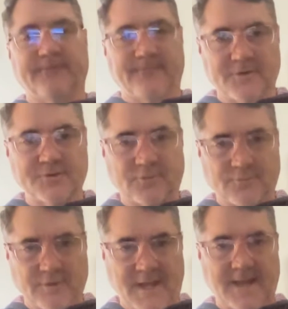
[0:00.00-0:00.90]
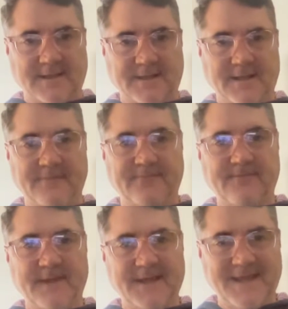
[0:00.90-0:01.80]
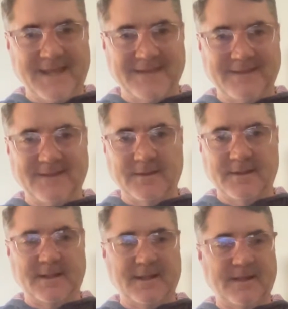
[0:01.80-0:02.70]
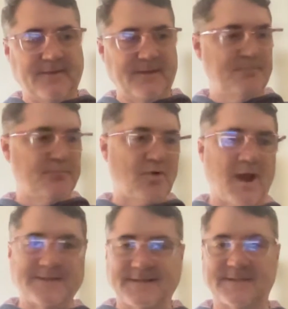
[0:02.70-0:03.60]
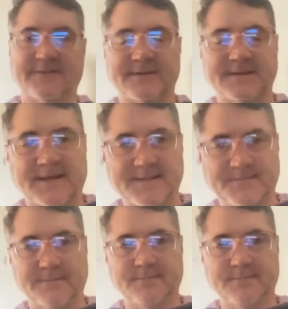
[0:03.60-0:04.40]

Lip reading: virtual reality in the process of assessment?